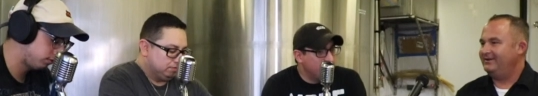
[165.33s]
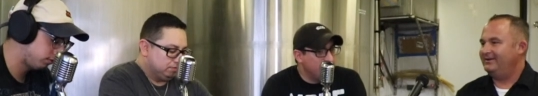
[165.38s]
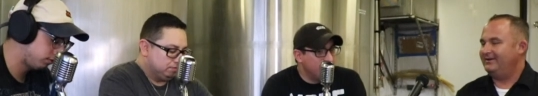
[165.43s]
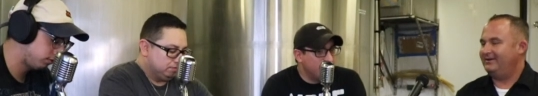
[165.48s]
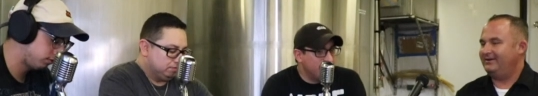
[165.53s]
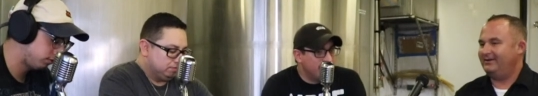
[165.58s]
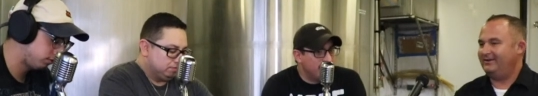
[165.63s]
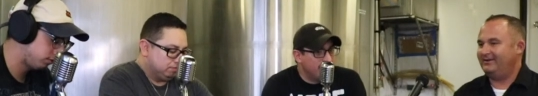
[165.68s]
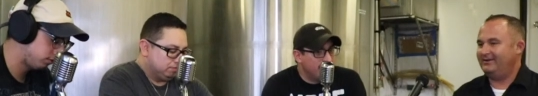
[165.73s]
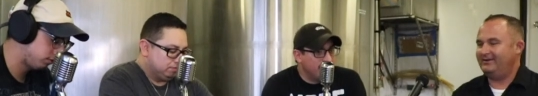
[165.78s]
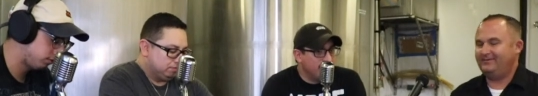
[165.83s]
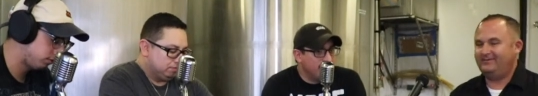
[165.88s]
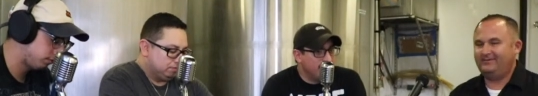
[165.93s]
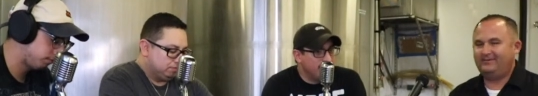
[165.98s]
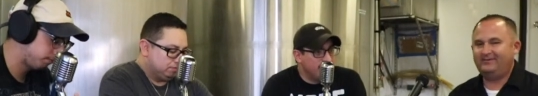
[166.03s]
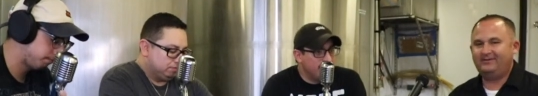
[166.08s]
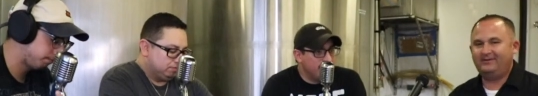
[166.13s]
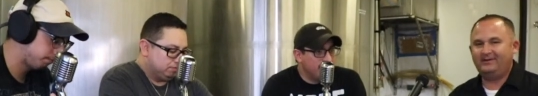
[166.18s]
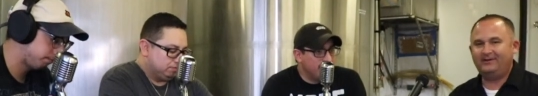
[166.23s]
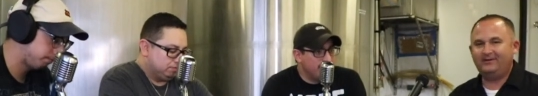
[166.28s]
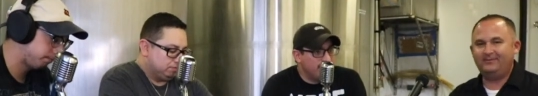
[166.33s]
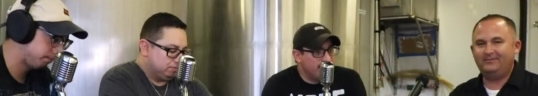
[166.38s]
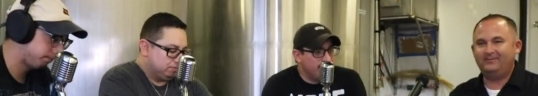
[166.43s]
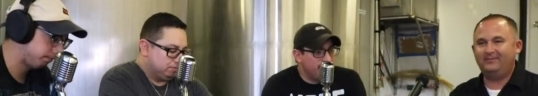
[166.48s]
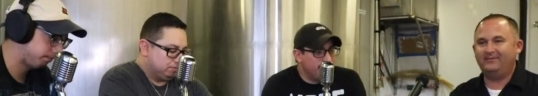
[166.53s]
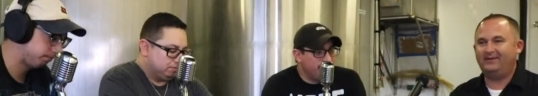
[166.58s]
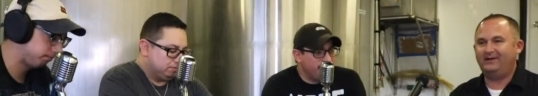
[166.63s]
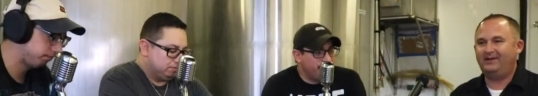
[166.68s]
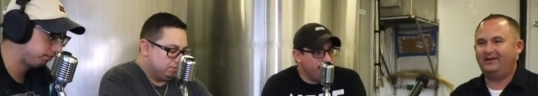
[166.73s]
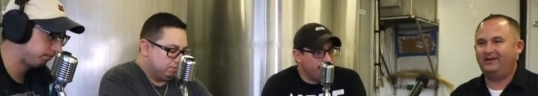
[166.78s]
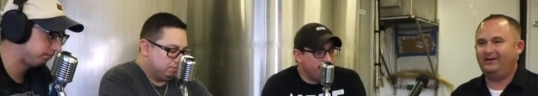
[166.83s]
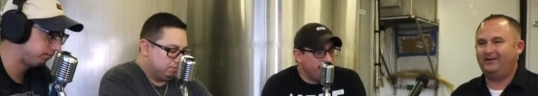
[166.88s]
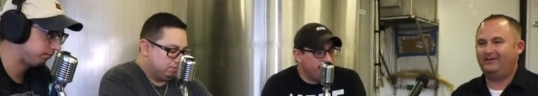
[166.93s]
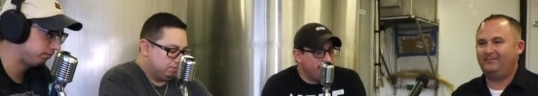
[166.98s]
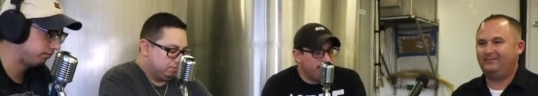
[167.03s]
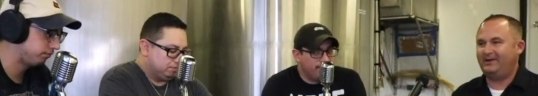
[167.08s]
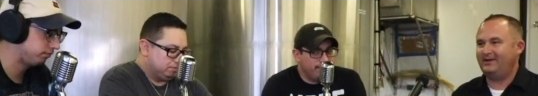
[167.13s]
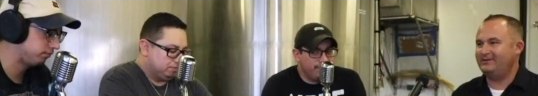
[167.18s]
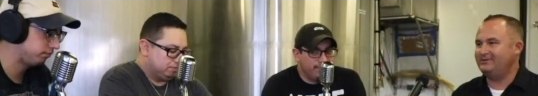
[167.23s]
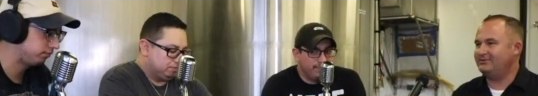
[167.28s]
Speaker 1: uh, well uh,
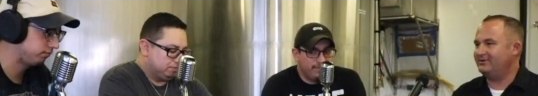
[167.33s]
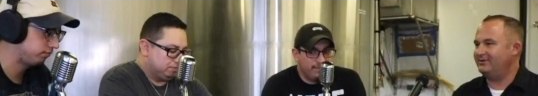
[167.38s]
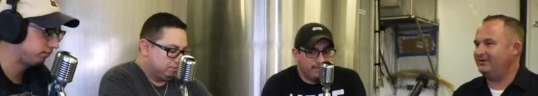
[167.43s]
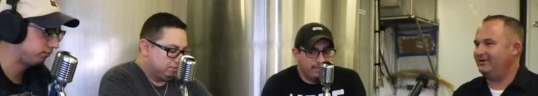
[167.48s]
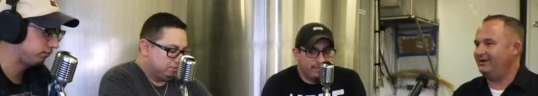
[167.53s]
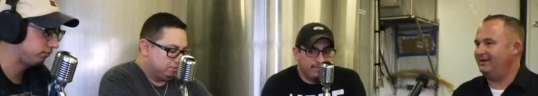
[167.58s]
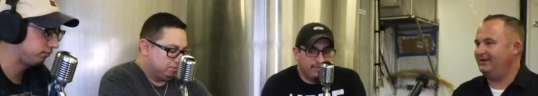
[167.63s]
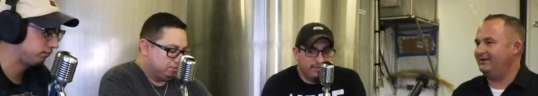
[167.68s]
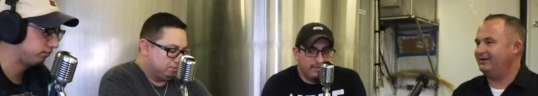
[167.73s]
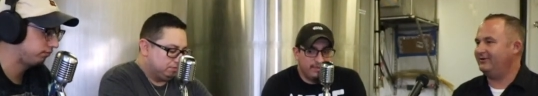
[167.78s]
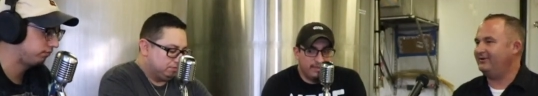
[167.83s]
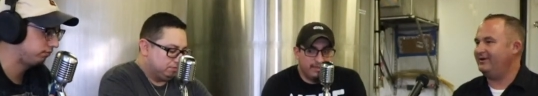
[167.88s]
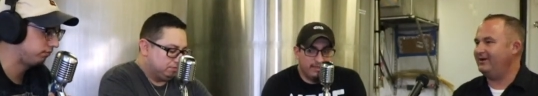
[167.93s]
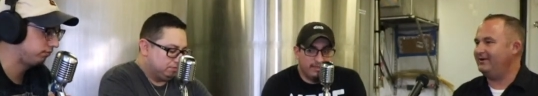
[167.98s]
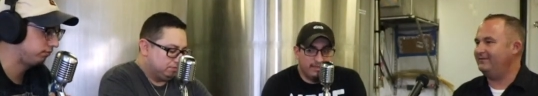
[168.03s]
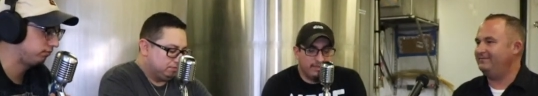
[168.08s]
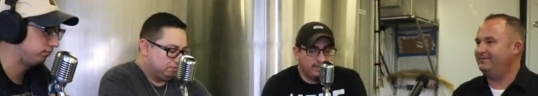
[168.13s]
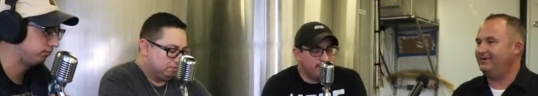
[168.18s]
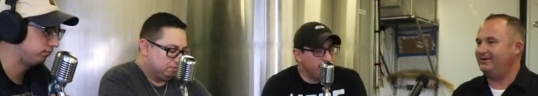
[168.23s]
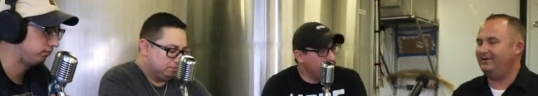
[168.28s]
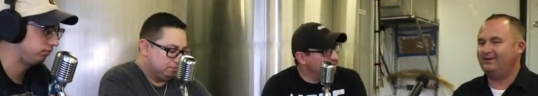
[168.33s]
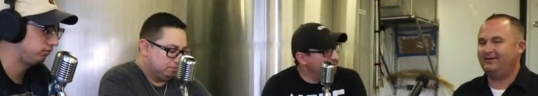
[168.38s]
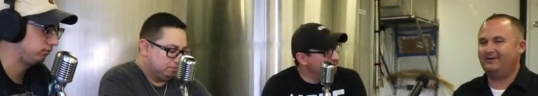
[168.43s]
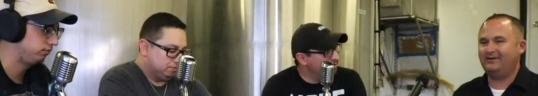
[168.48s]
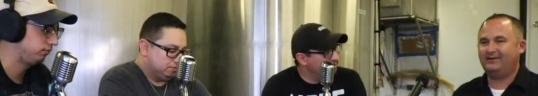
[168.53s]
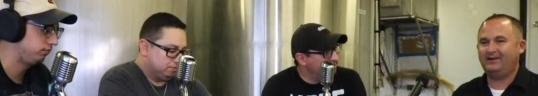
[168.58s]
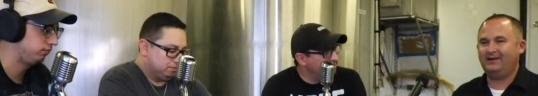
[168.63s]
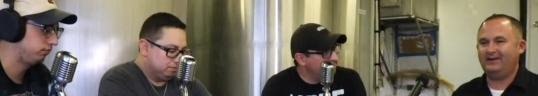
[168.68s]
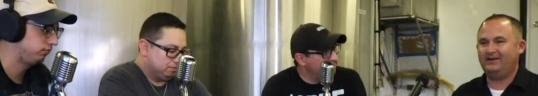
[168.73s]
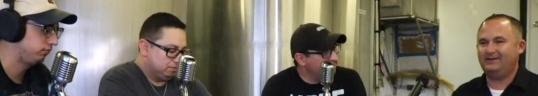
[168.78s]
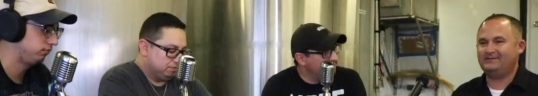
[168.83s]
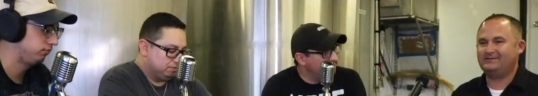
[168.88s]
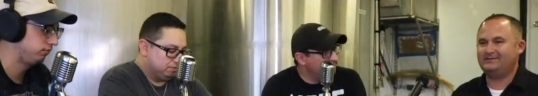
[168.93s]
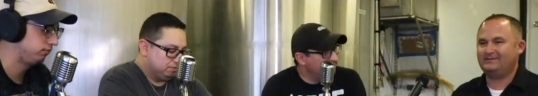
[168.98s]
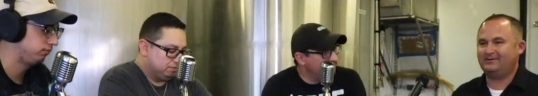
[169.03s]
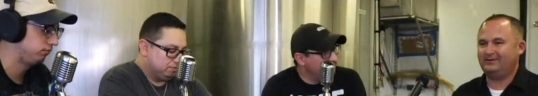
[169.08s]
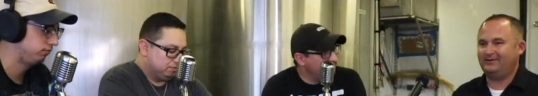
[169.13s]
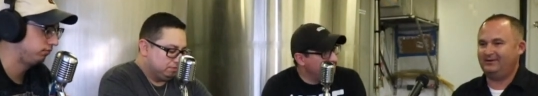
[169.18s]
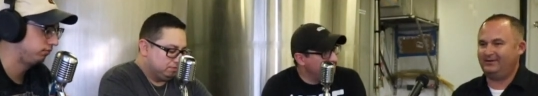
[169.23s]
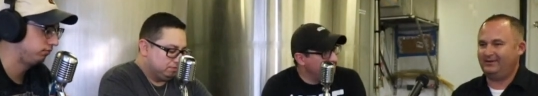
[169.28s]
my journey in the craft beer kind of
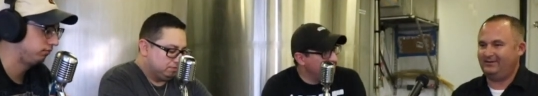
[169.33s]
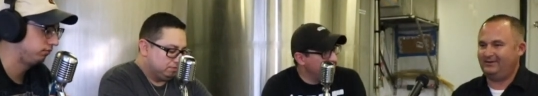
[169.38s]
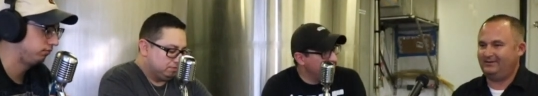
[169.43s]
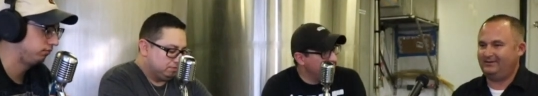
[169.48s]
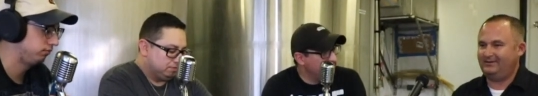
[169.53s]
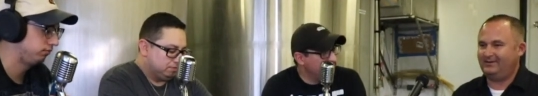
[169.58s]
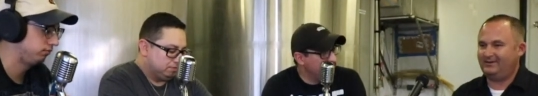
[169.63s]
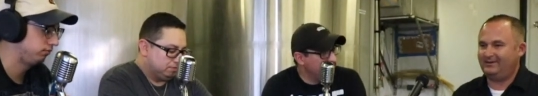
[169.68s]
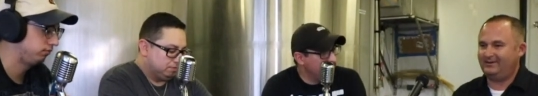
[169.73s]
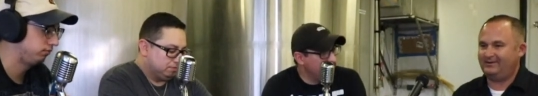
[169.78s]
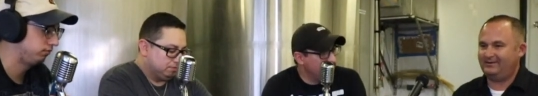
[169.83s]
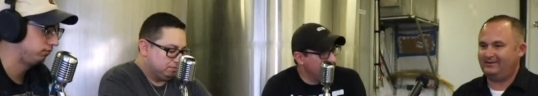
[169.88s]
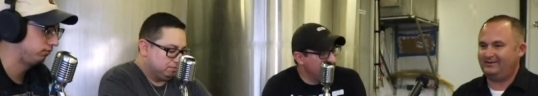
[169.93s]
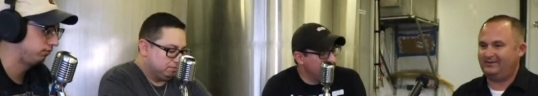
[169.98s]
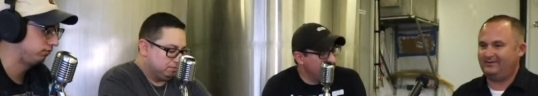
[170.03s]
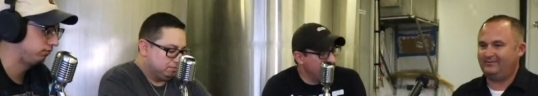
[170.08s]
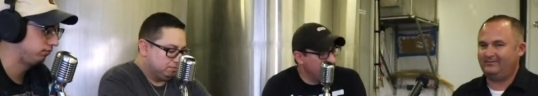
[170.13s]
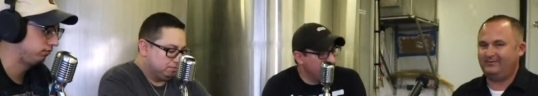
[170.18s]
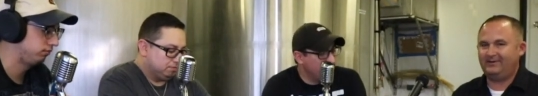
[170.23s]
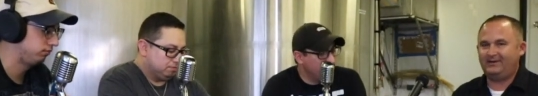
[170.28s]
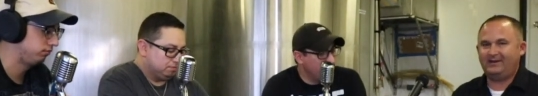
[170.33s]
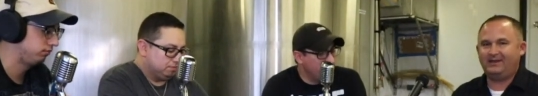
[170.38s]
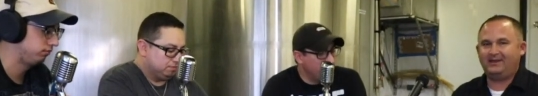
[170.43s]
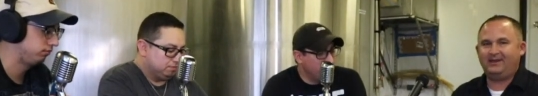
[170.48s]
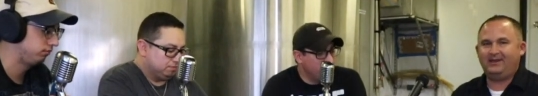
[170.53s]
started uh, when I